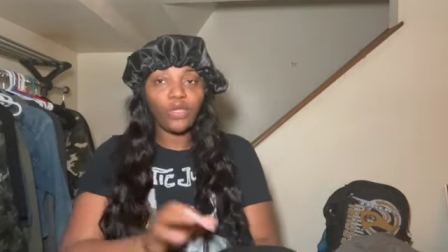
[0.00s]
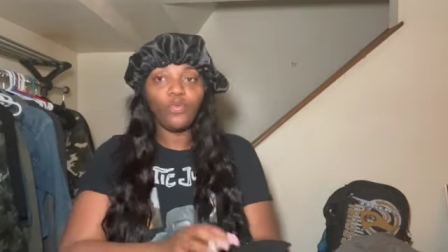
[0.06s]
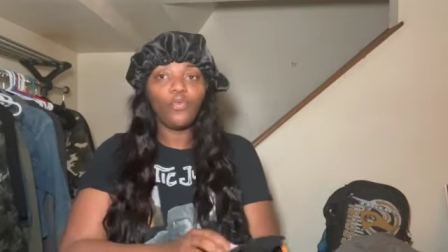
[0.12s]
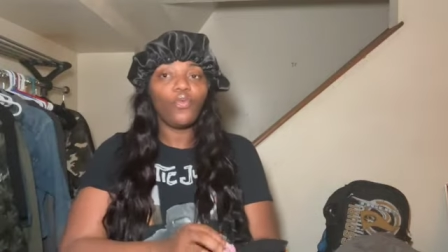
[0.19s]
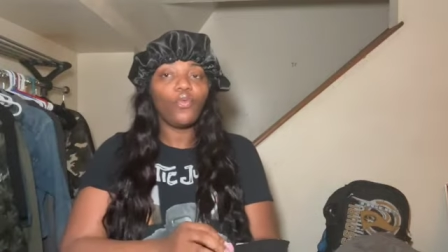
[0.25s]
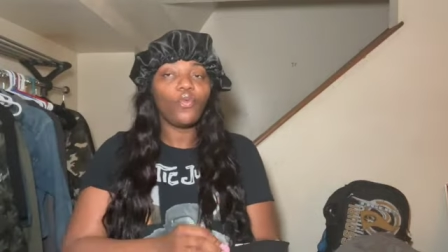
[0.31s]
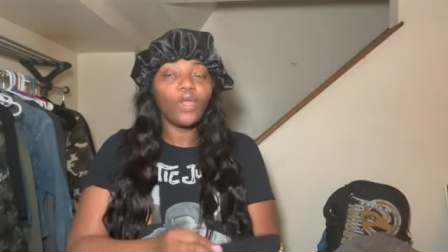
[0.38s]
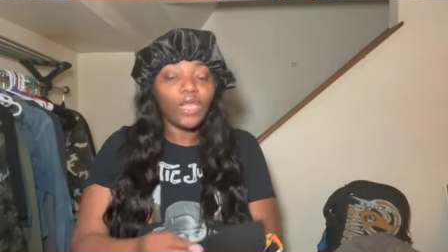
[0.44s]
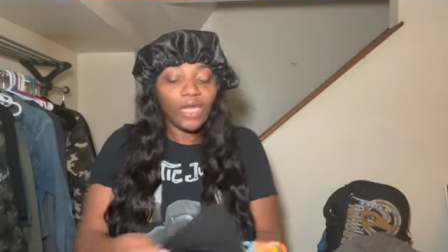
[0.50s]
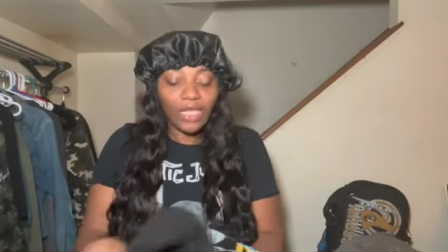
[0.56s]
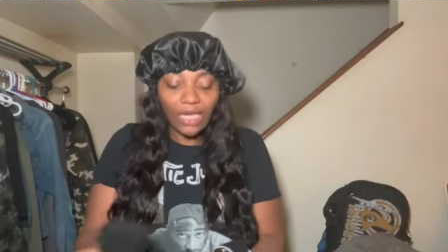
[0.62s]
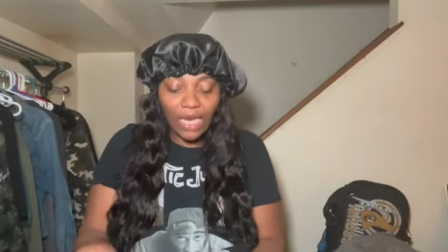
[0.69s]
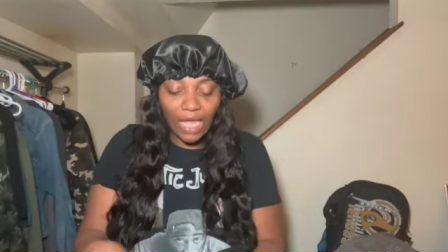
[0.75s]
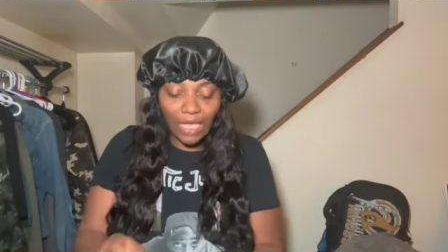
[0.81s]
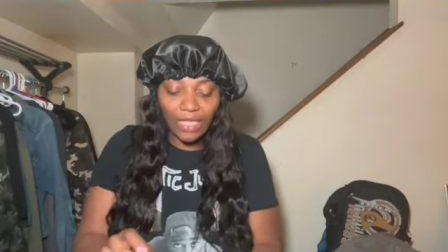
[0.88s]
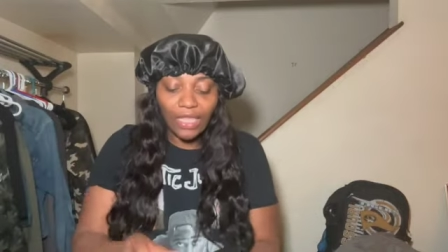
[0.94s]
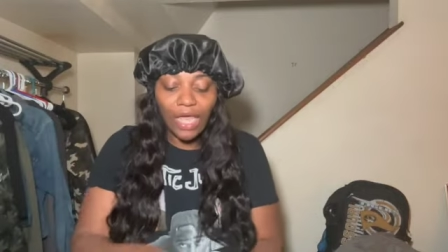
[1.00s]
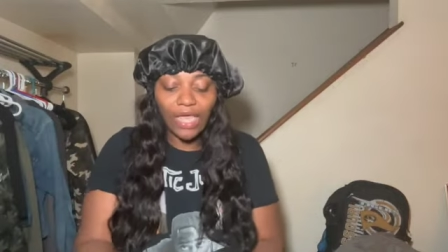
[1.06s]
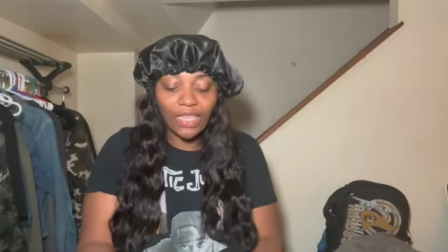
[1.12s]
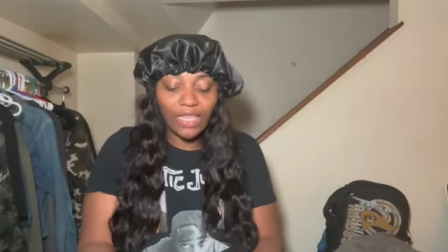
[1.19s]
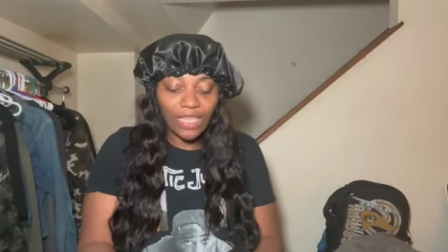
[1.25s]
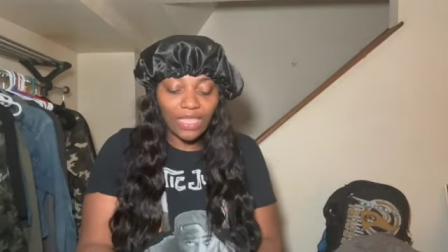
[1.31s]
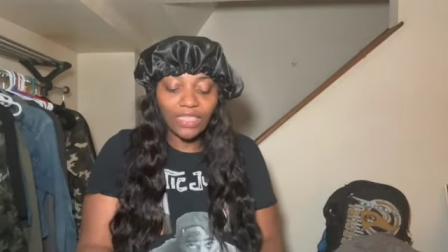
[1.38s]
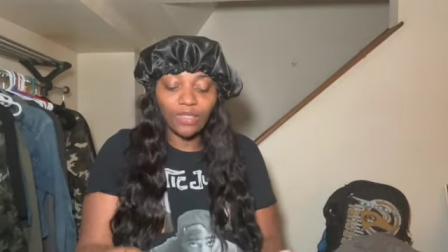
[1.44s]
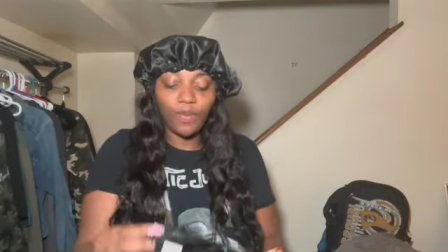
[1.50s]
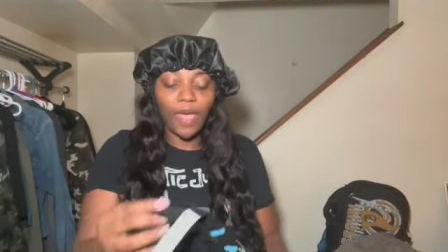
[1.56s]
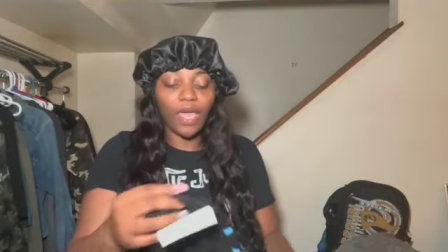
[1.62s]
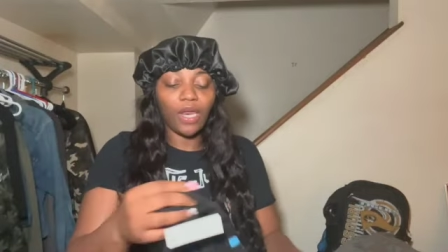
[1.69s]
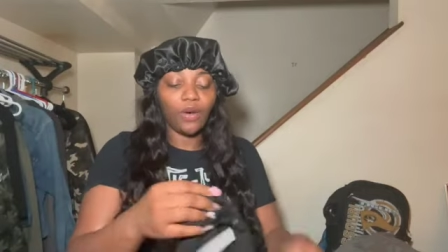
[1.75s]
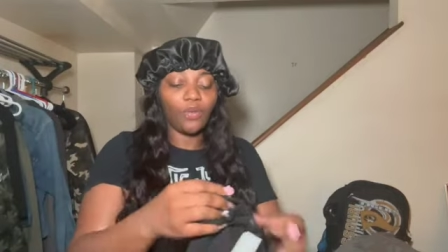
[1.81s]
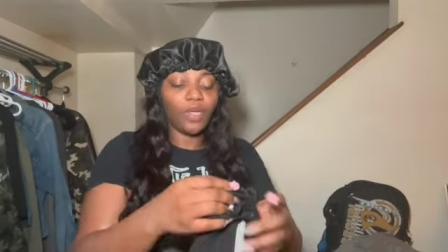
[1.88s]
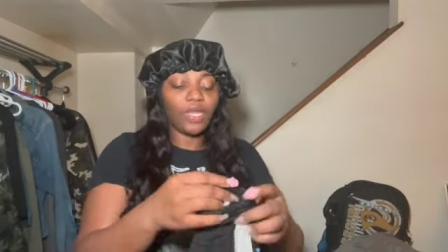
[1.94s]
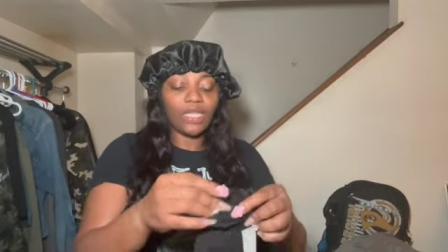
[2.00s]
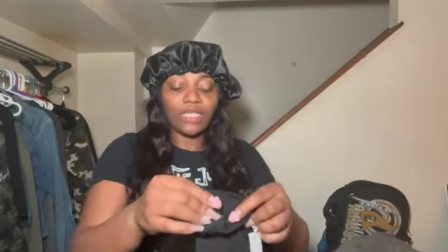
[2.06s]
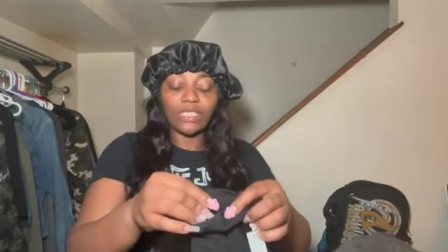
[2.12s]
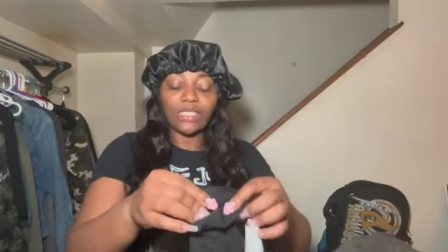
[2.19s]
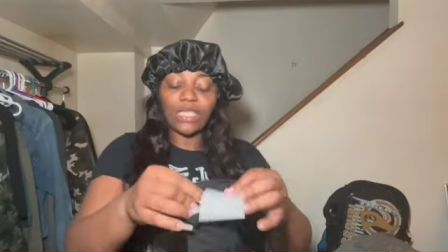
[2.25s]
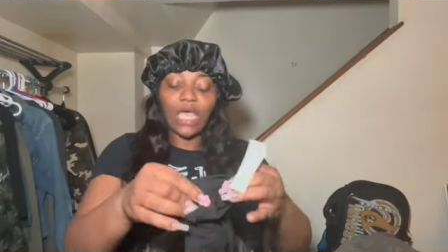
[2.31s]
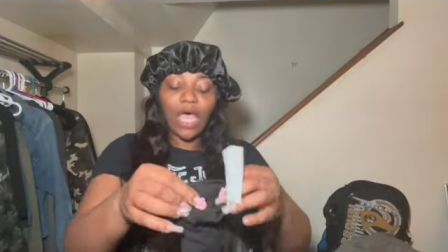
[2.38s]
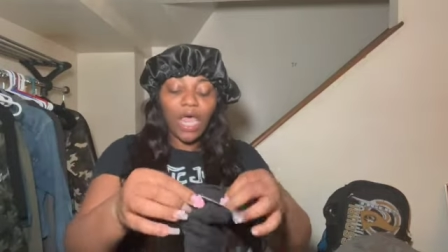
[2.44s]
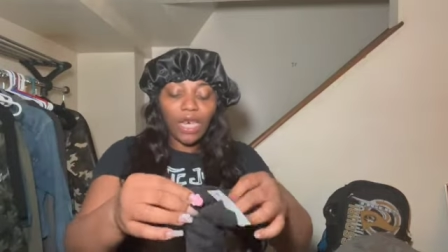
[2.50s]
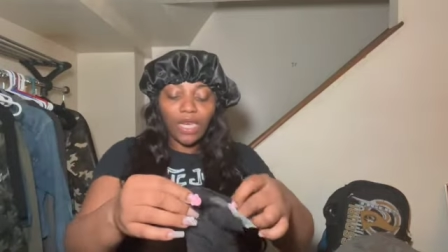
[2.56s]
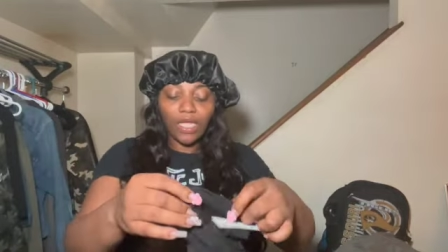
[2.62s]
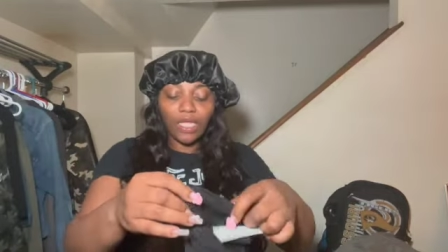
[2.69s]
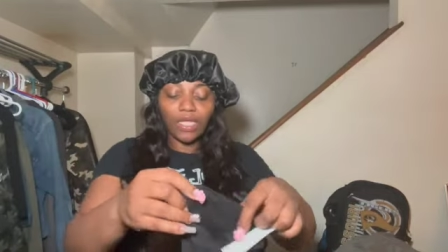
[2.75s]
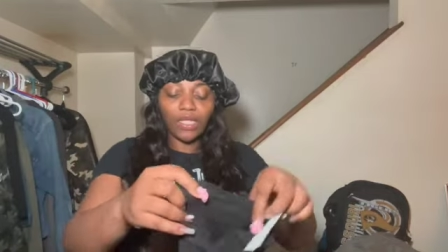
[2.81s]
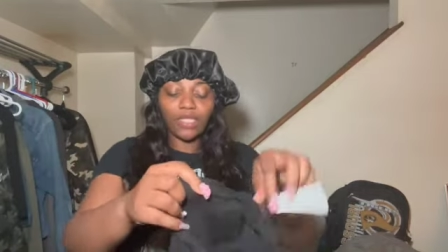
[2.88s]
really like this pattern, this color.